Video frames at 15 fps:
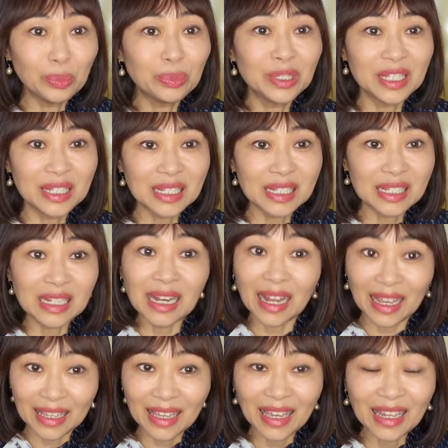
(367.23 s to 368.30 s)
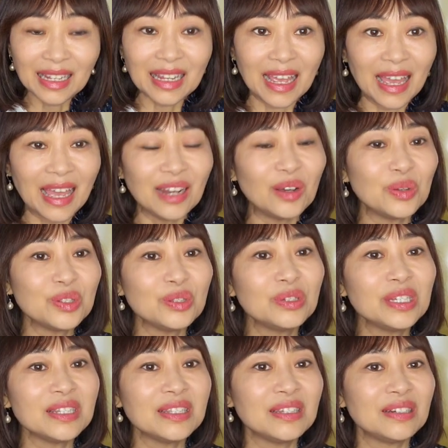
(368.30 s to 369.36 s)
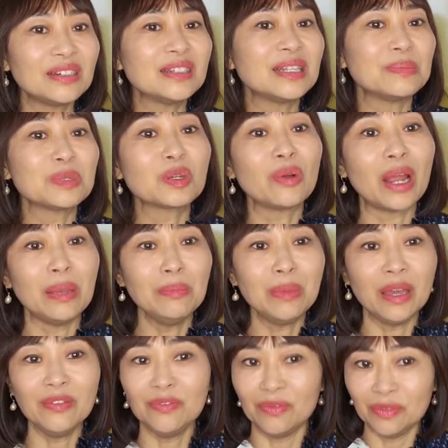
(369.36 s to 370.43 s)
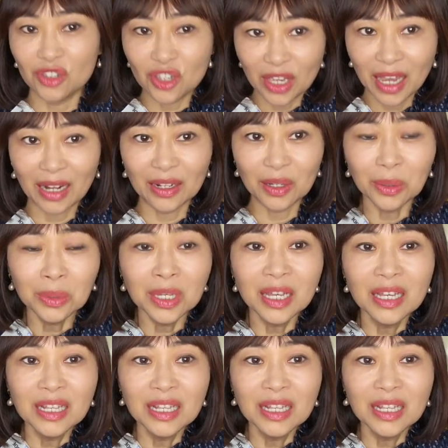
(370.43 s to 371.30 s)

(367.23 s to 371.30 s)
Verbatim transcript: please like it and also consider subscribe my channel